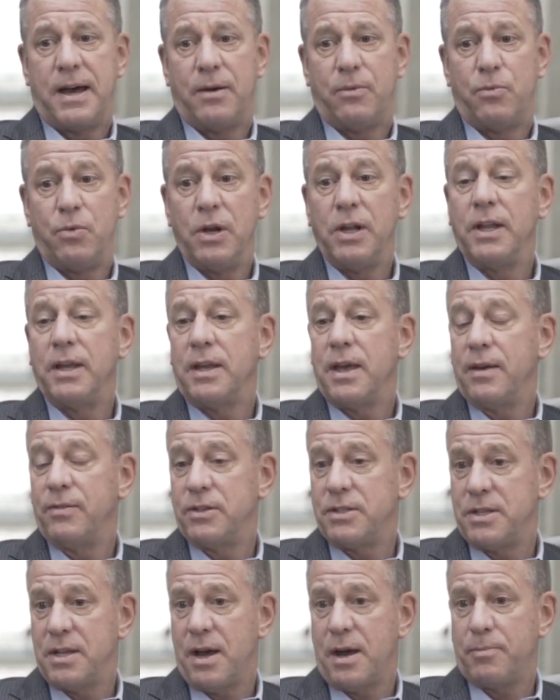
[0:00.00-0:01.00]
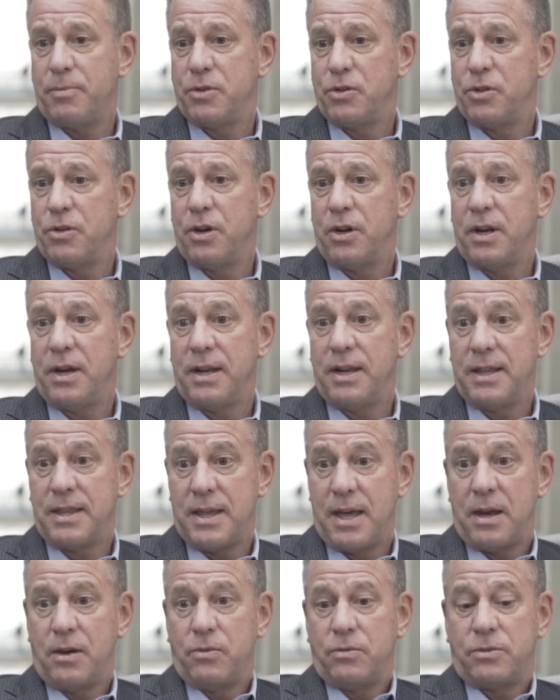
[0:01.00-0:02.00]
really gave us the opportunity to
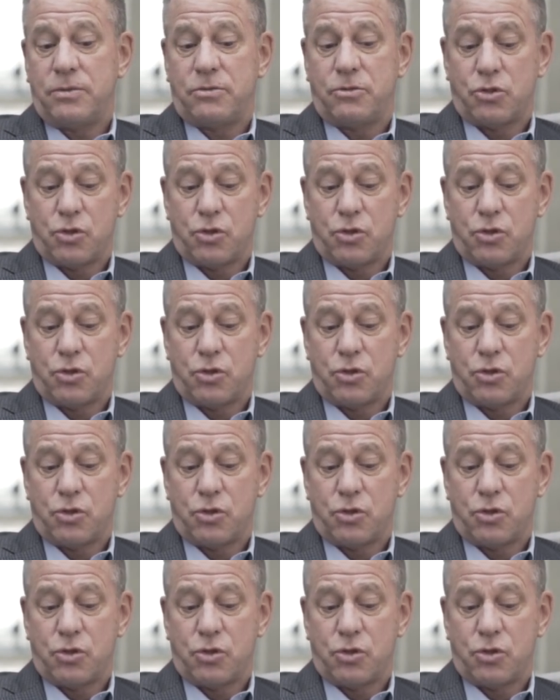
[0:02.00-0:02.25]
then